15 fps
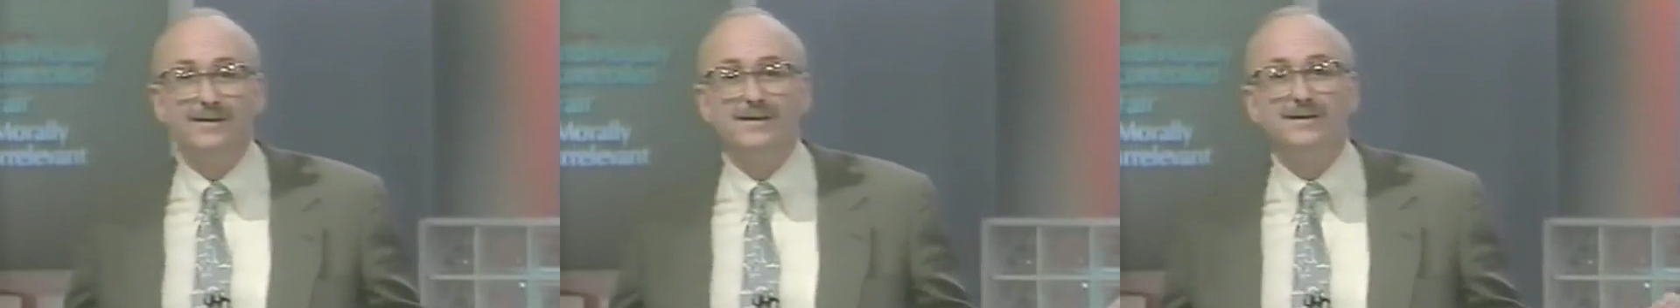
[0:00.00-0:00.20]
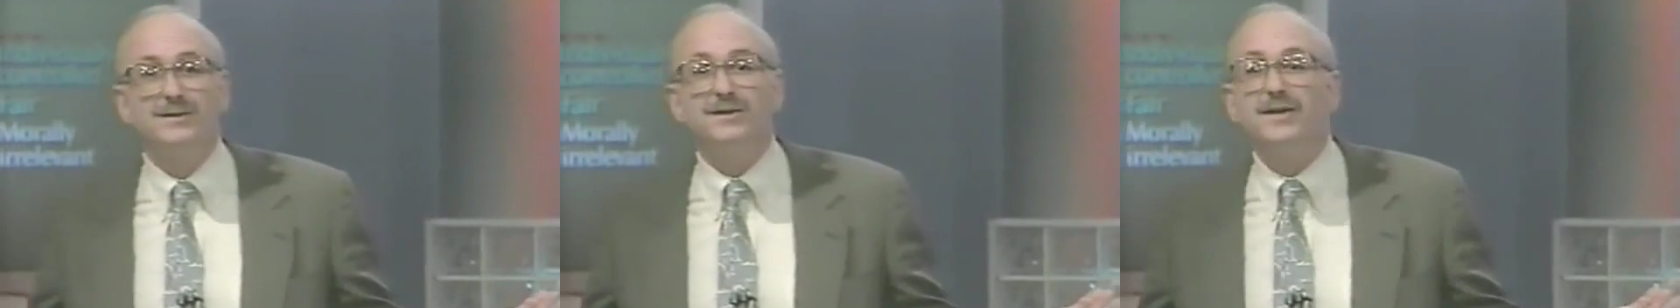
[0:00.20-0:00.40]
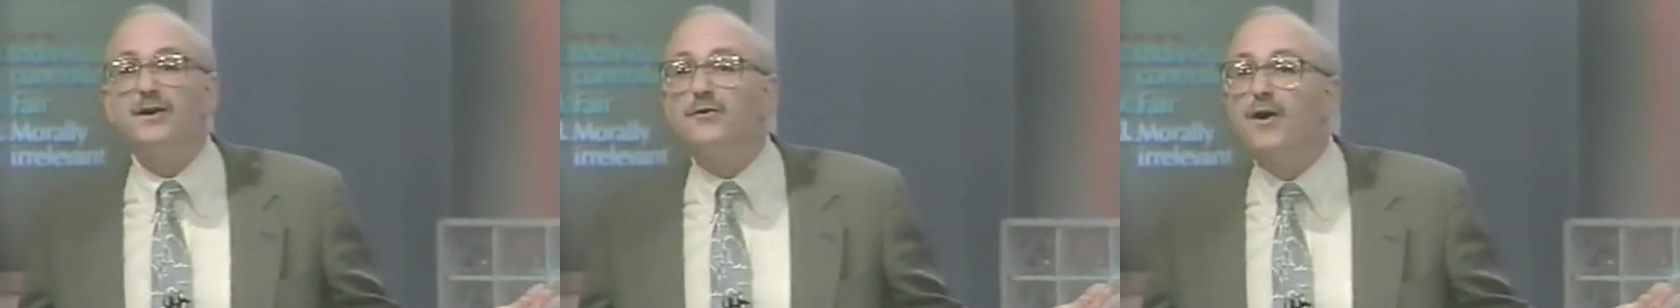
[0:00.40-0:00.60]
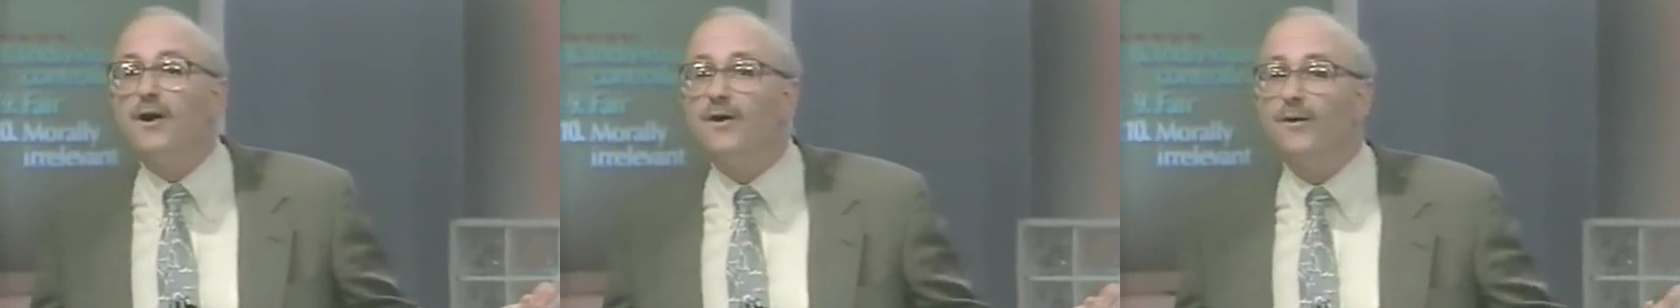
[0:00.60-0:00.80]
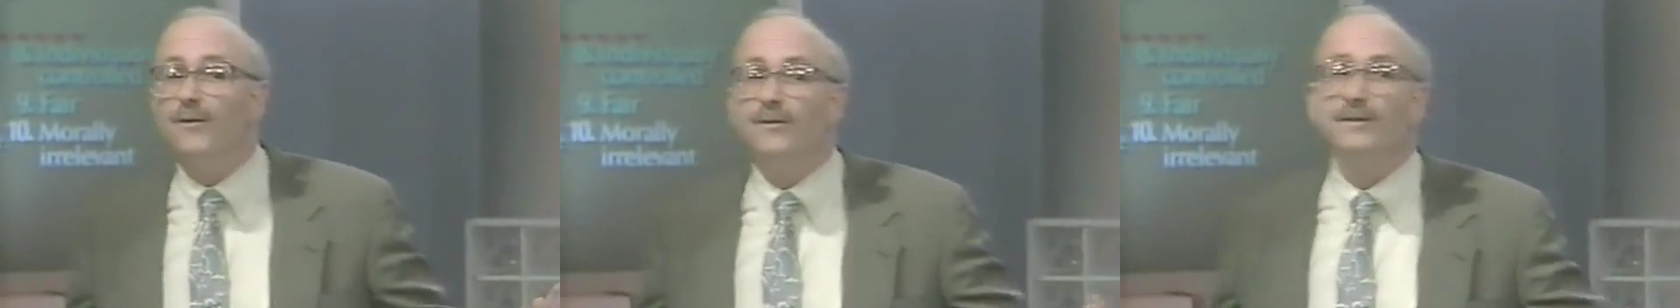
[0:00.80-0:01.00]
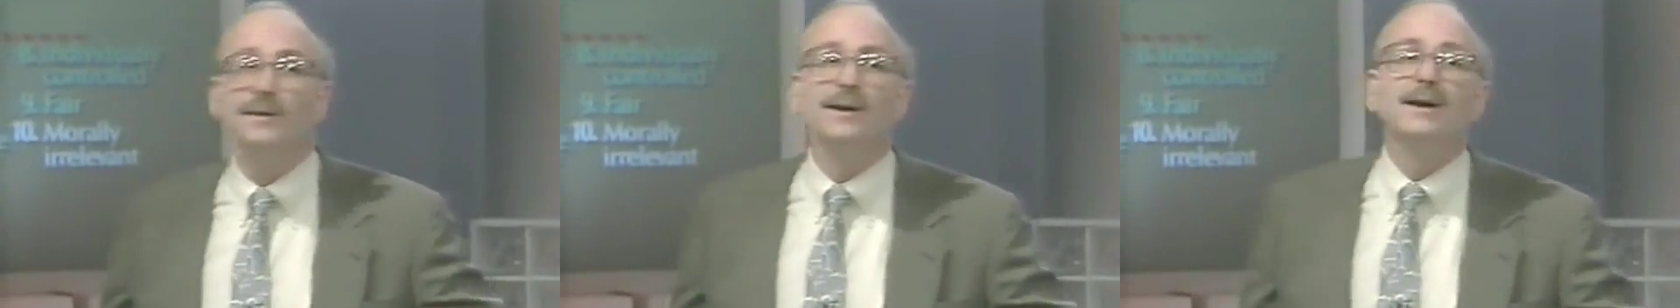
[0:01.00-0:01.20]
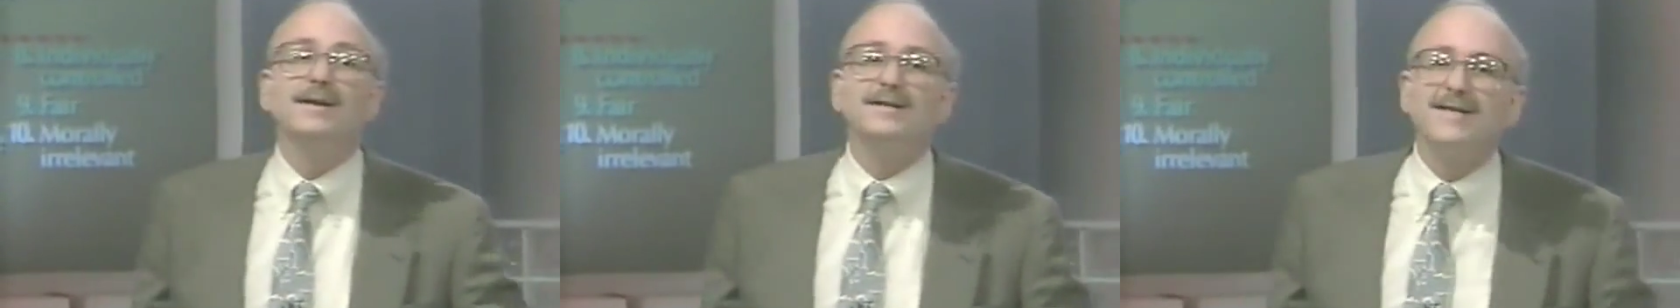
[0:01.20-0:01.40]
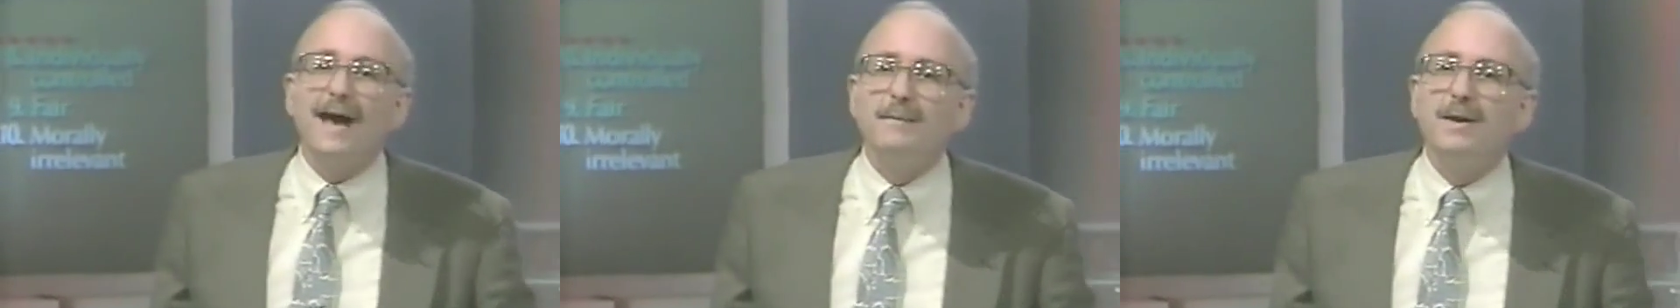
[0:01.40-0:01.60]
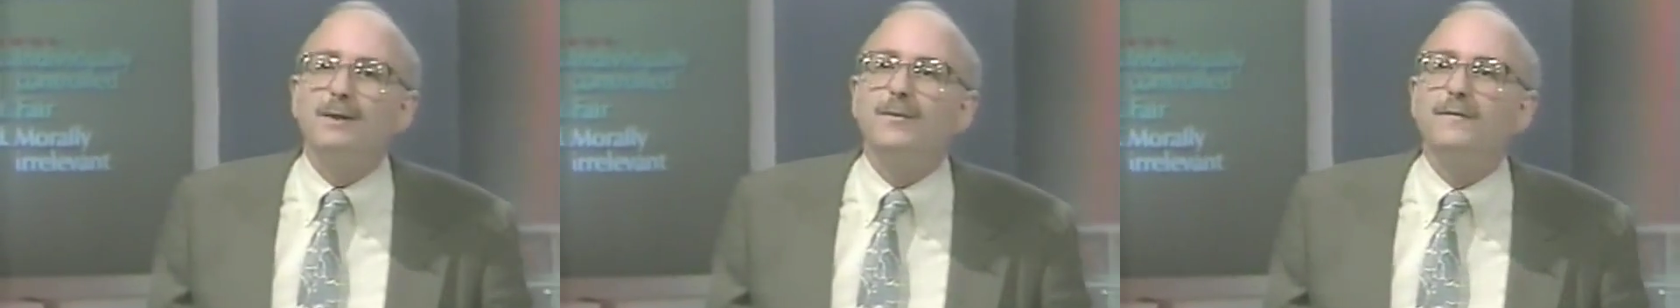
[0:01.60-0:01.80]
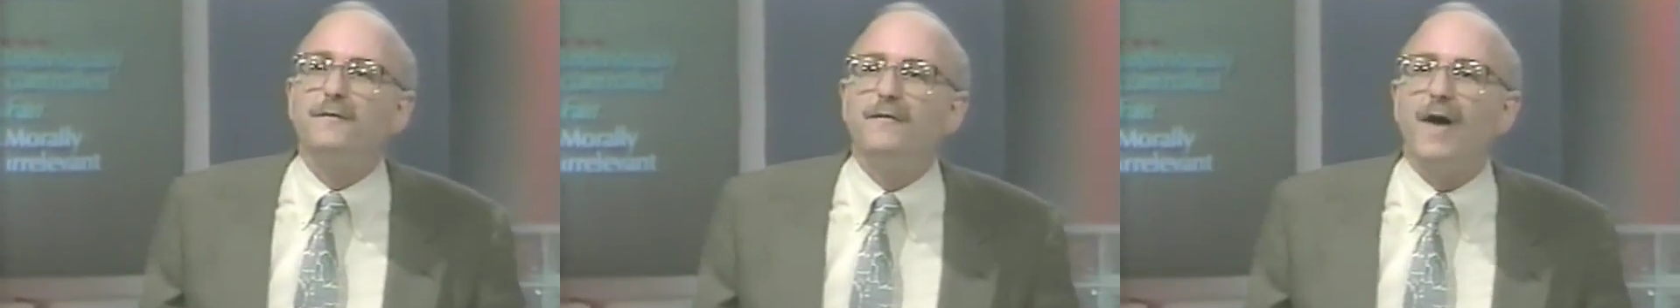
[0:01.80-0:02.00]
Zero. Does that mean
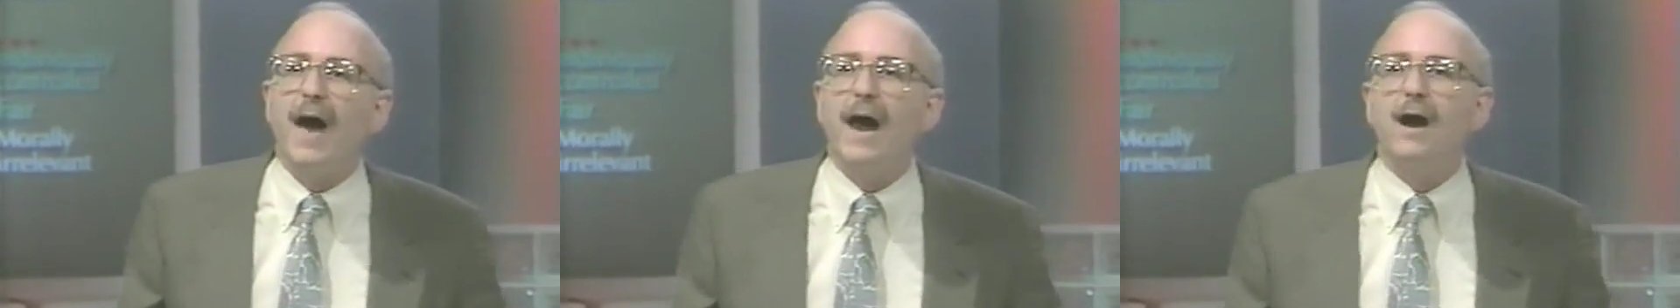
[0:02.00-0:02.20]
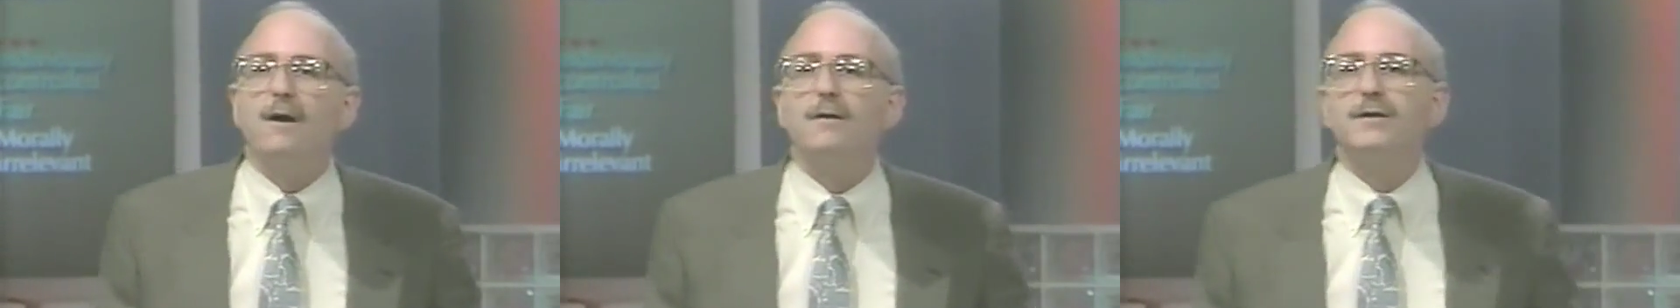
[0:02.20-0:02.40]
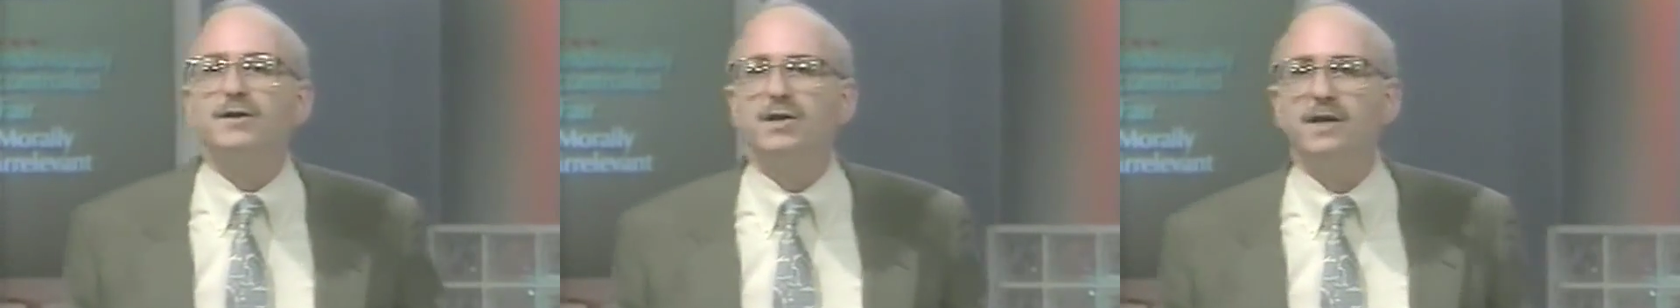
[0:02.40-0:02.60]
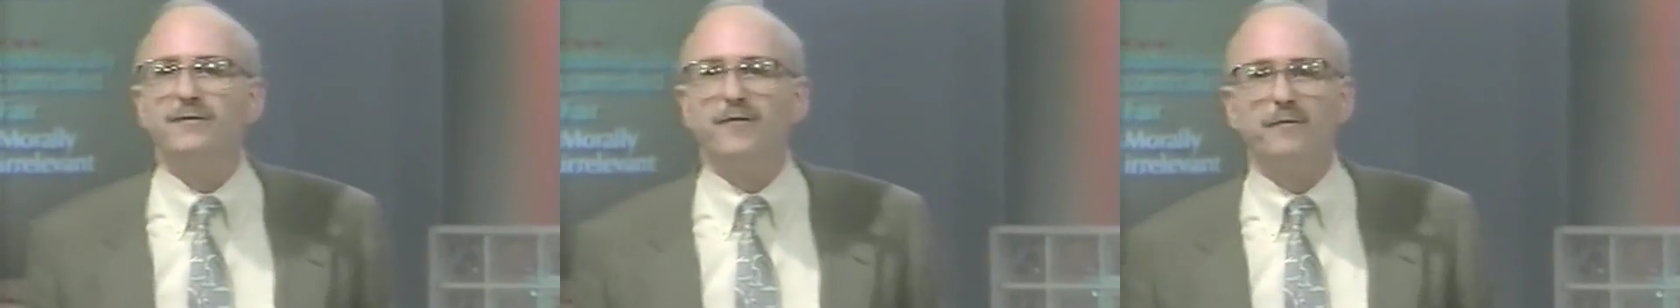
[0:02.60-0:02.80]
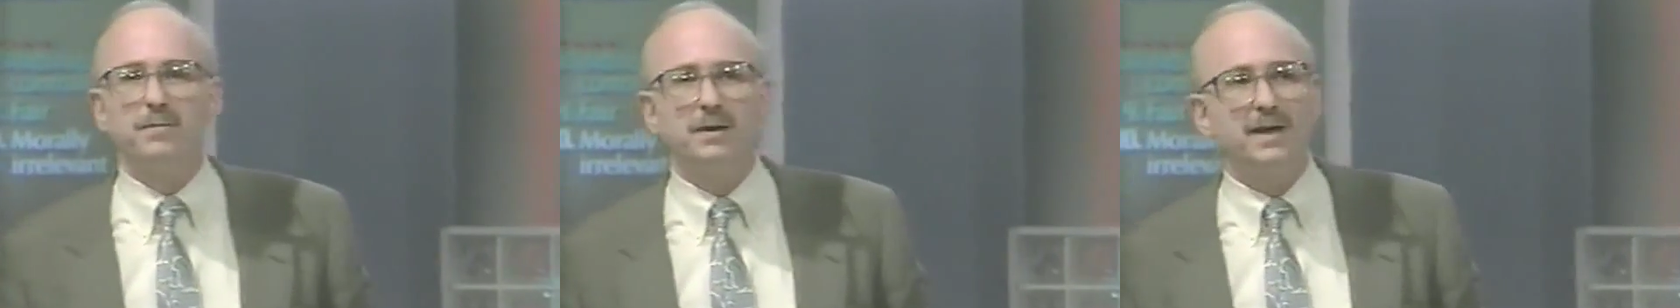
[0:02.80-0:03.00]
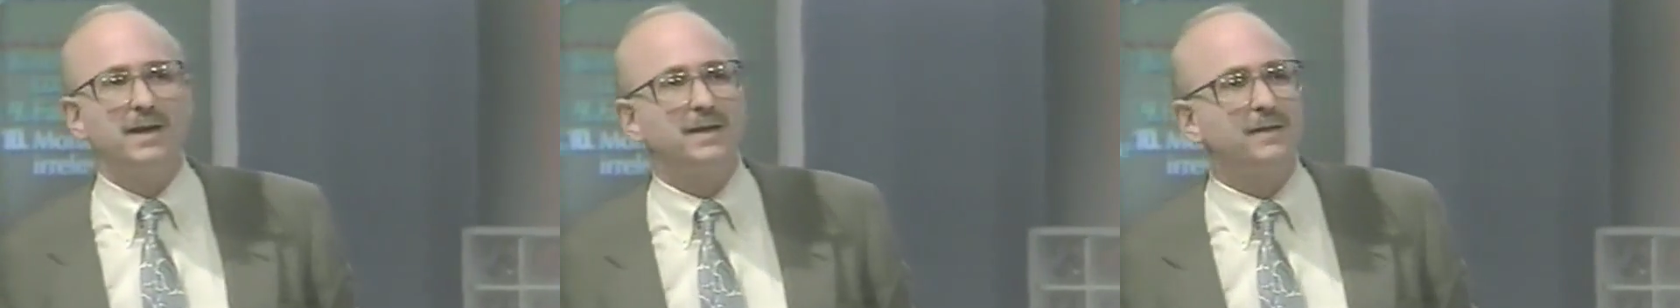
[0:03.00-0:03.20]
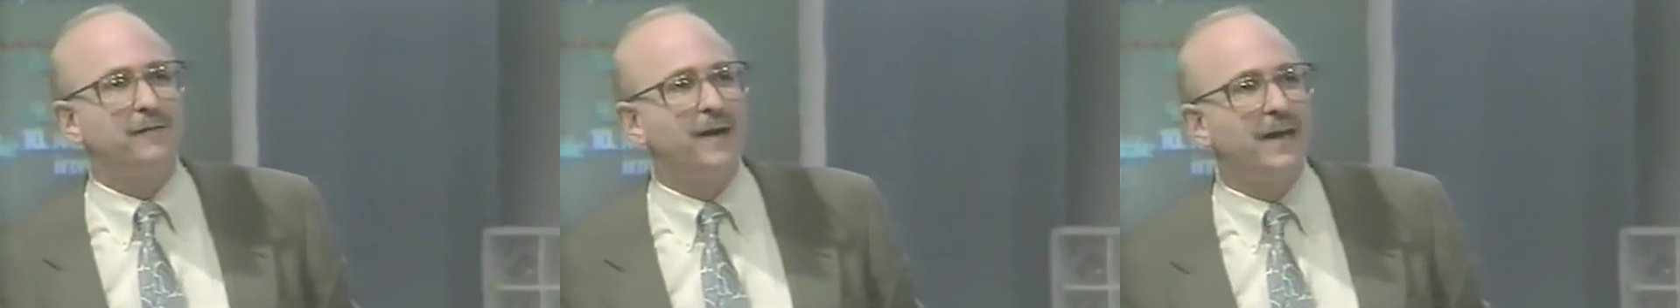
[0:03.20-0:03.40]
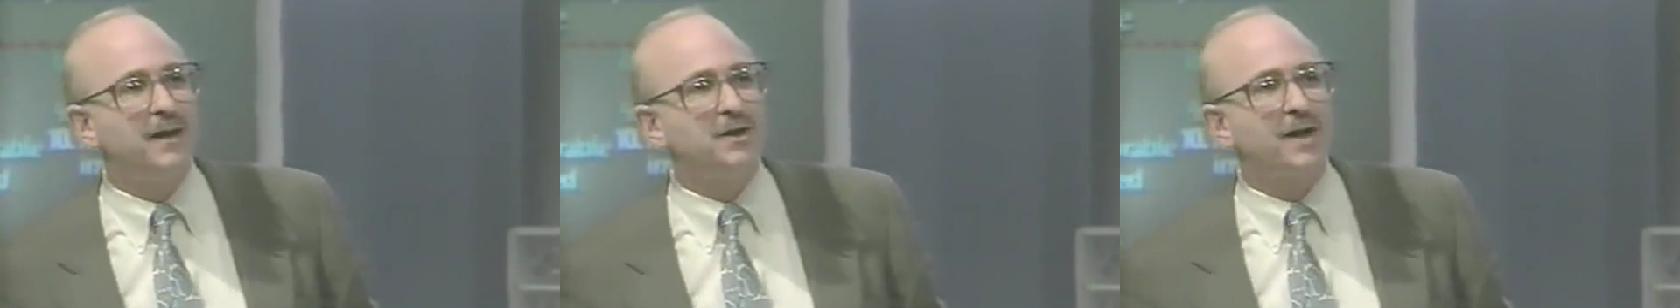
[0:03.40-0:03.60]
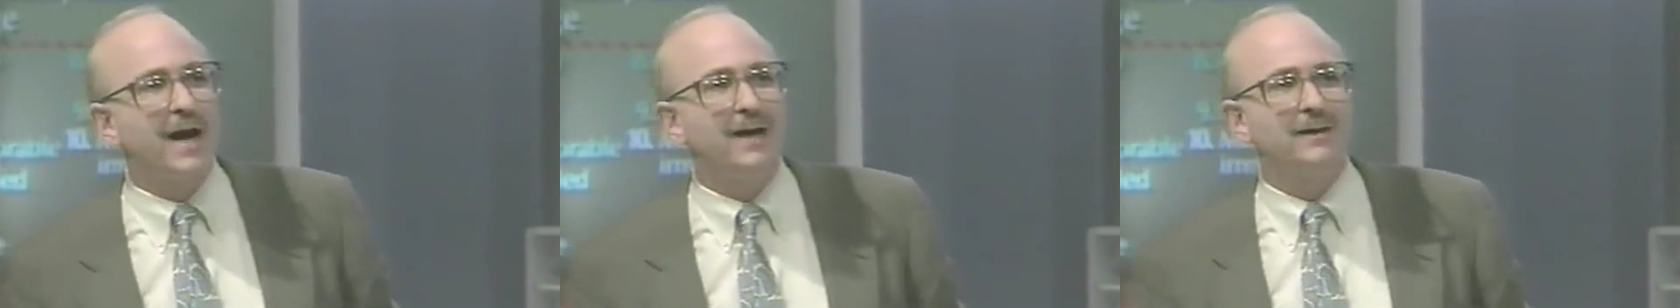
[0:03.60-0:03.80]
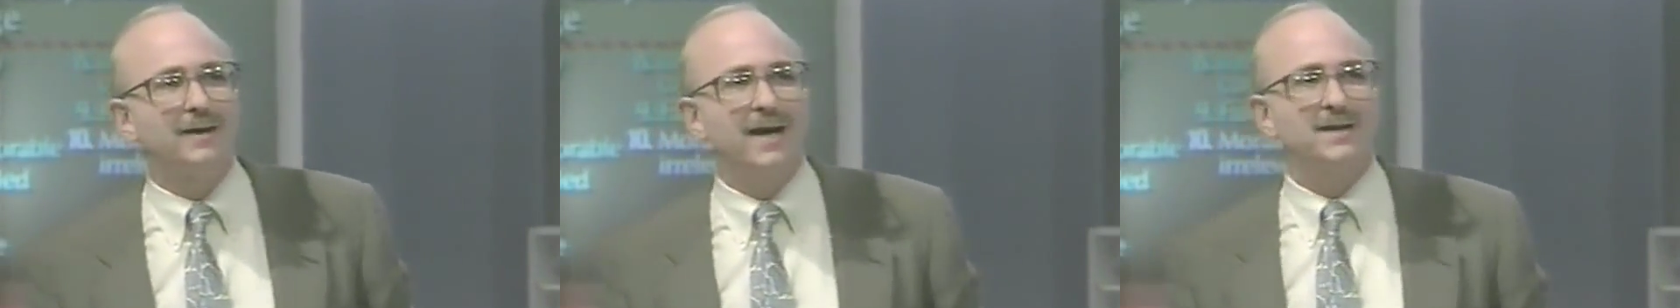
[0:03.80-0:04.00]
we fire the chief of police if any
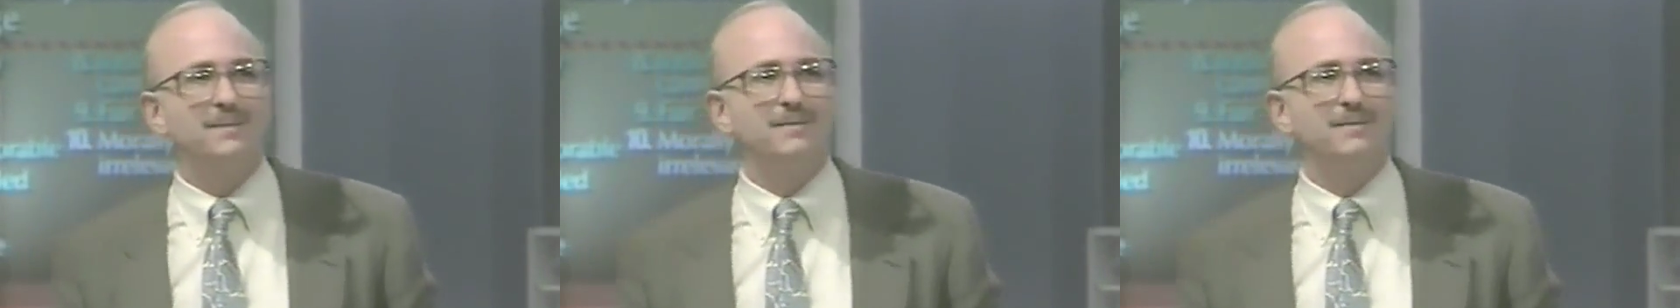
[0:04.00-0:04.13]
child gets